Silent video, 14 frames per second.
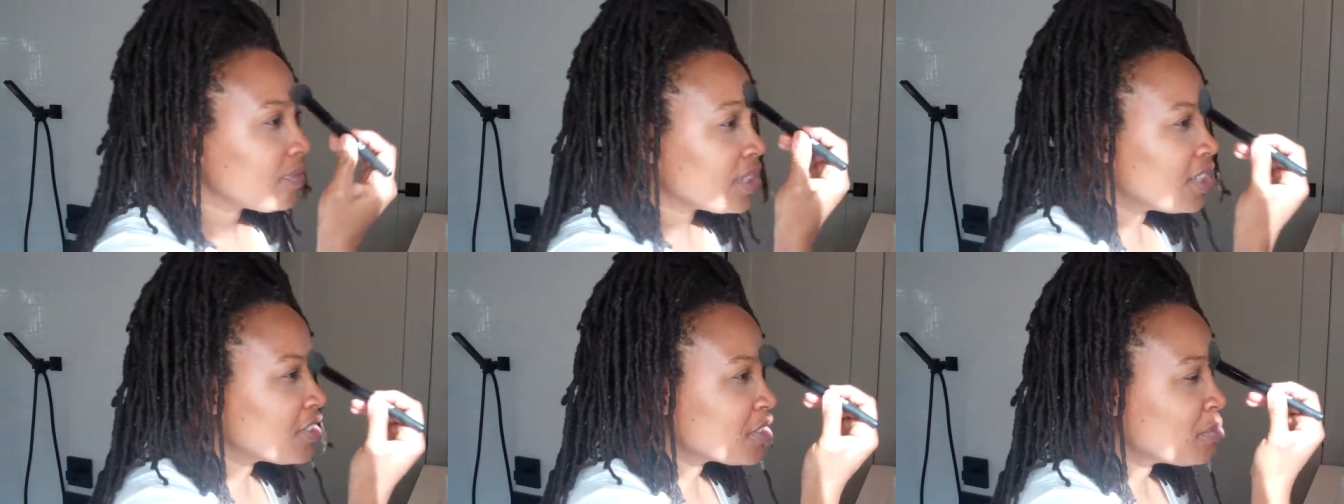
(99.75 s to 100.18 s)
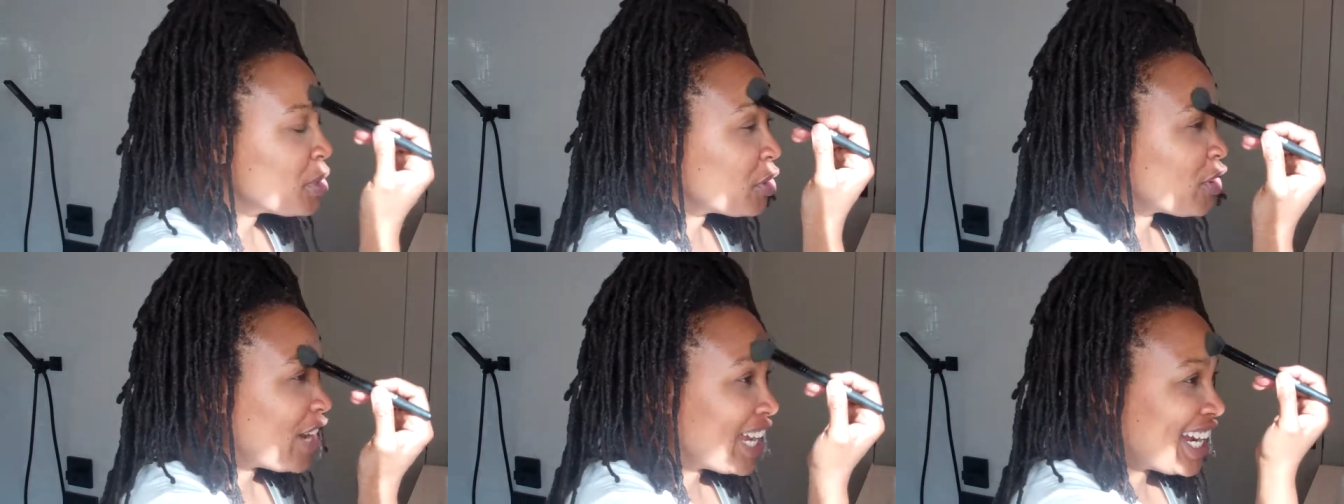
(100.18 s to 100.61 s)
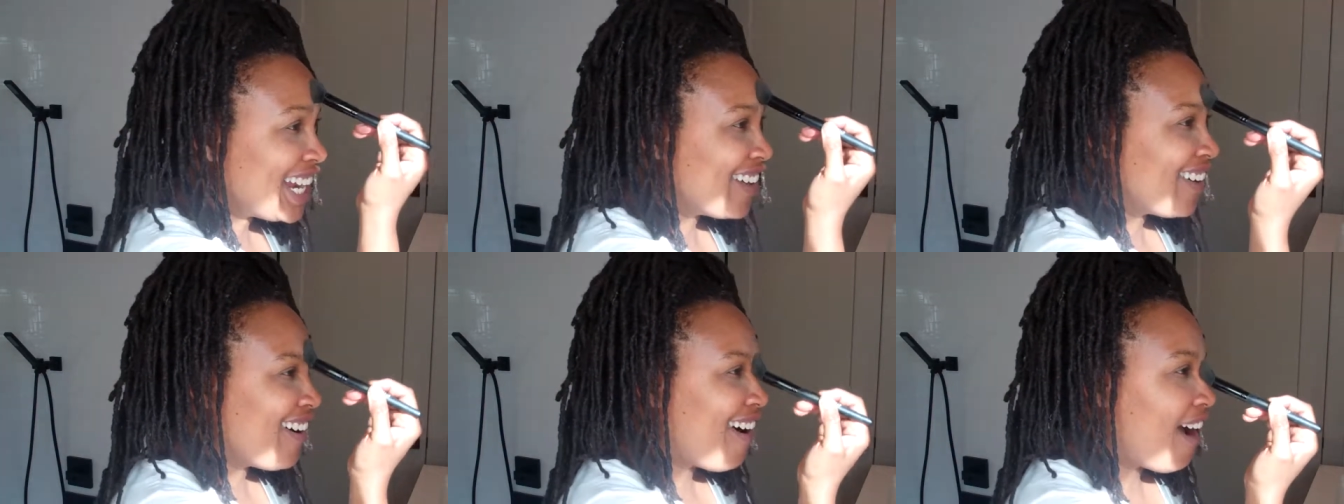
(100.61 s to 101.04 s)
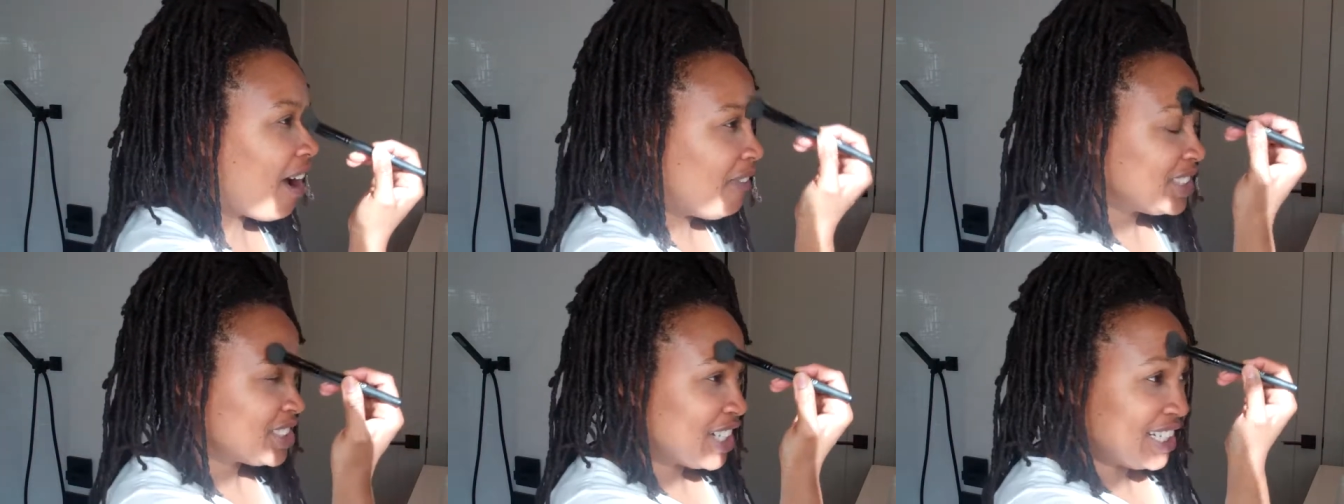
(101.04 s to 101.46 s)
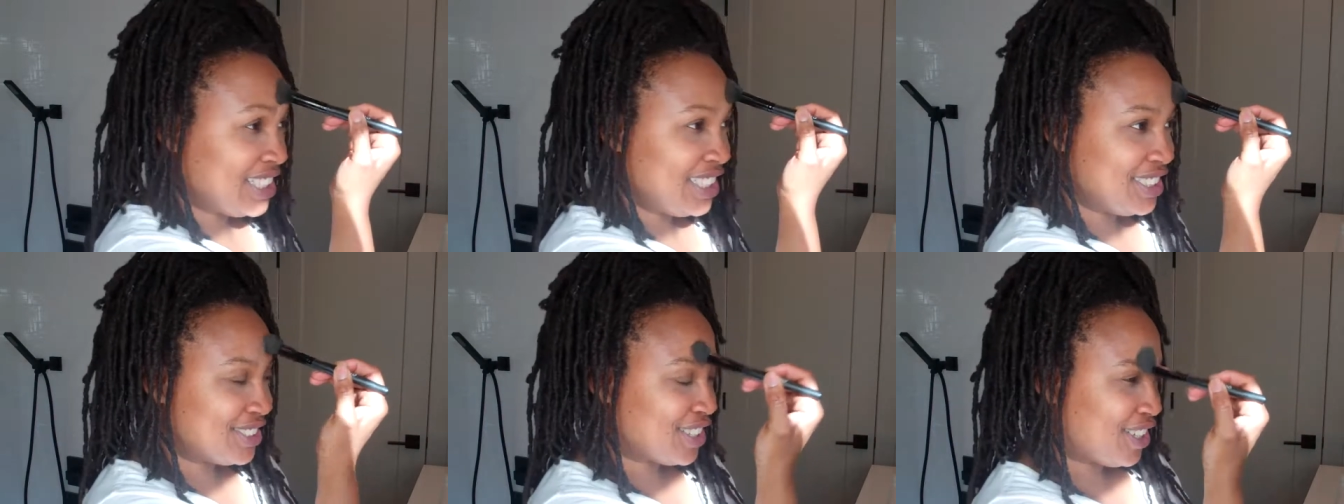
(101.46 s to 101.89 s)
There's a mirror right here. I'm gonna try to
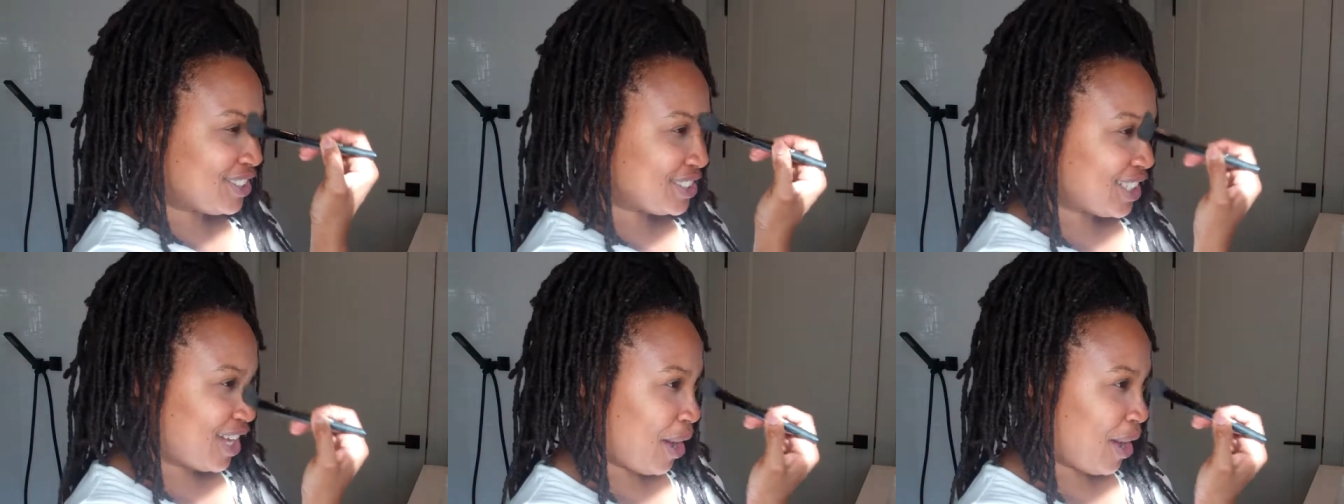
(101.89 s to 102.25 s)
use also.